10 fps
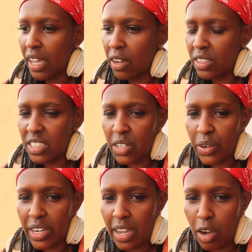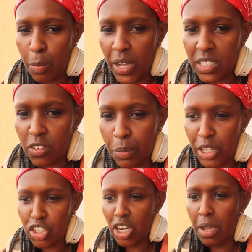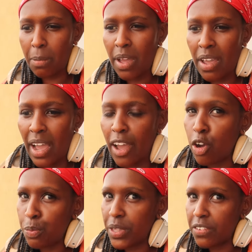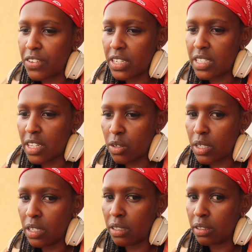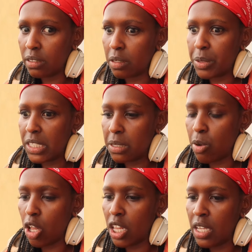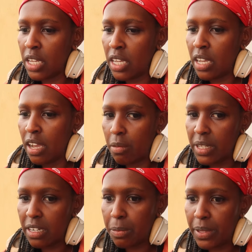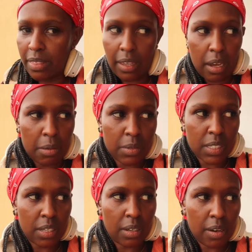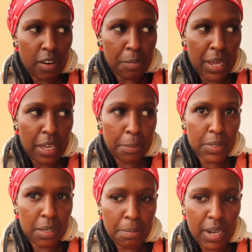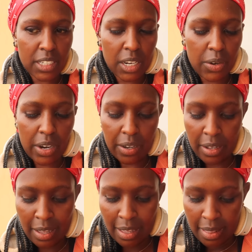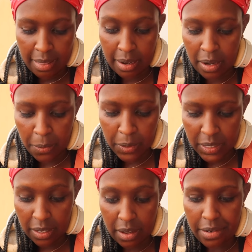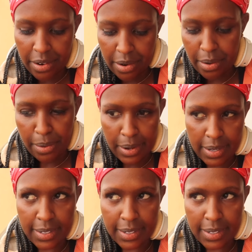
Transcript: I got these green cargo pants from H&M. I hope they fit. They look a bit small. I'm a little bit thickums around my hips and butt area than I was a year ago.